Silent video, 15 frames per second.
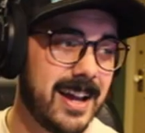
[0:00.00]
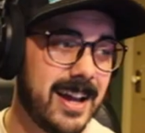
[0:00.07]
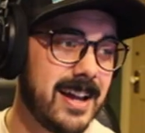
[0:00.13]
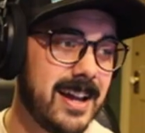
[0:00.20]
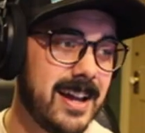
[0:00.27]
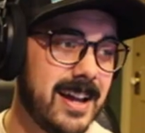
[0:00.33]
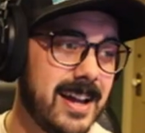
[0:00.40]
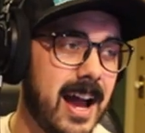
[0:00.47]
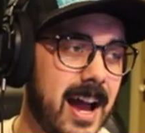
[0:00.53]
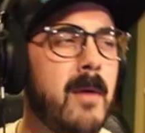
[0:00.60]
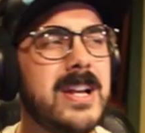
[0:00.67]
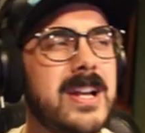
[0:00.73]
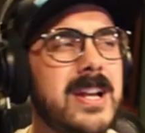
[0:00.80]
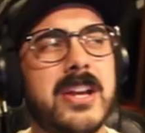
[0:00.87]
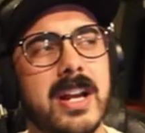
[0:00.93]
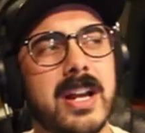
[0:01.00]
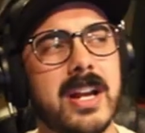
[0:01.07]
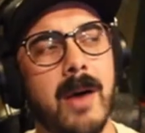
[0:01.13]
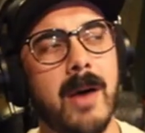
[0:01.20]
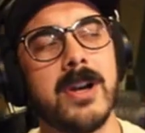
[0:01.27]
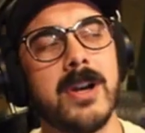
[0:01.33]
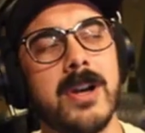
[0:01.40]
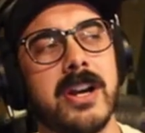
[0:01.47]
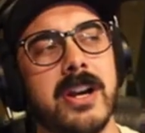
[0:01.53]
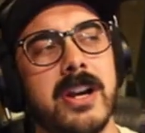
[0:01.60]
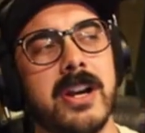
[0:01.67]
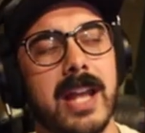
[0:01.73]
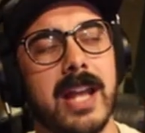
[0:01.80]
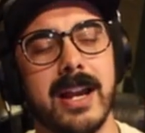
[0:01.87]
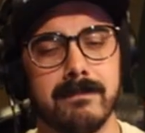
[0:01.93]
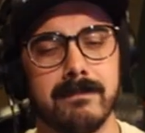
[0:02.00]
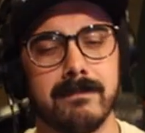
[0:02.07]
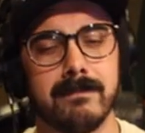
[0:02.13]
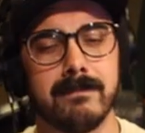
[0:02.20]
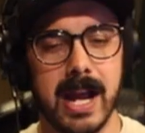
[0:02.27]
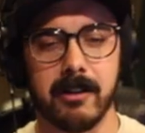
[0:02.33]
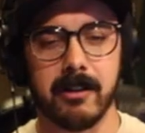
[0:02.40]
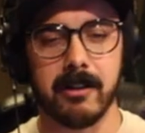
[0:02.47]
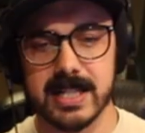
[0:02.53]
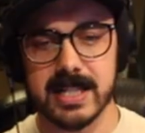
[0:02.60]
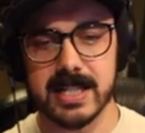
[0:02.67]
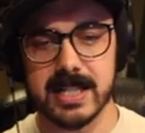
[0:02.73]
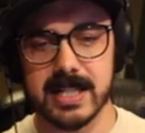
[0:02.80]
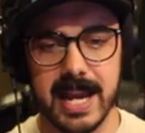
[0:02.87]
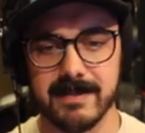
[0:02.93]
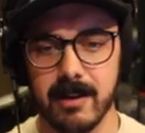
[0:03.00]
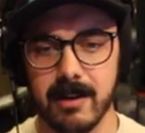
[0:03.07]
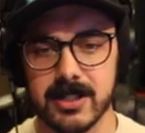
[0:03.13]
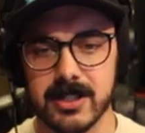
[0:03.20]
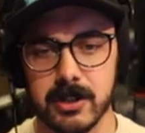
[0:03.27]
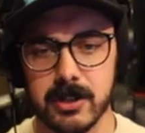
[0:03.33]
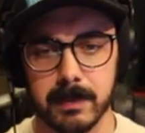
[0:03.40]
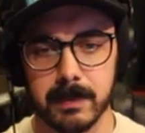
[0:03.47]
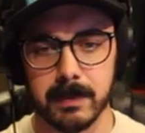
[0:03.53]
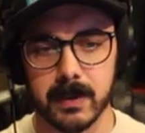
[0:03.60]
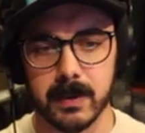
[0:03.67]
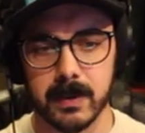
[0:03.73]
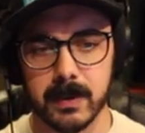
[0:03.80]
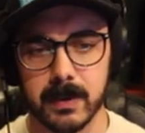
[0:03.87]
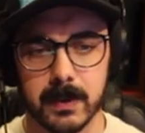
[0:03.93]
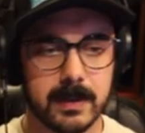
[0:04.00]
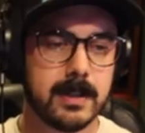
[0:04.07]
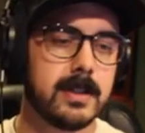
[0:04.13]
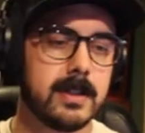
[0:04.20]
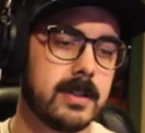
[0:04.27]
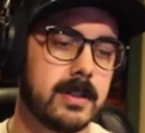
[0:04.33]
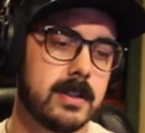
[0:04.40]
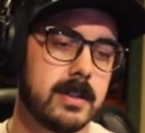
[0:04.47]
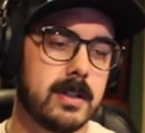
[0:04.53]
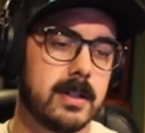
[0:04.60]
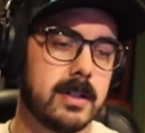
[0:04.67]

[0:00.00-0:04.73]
I wish you could like migrate saves. That would be super cool. Yeah, cloud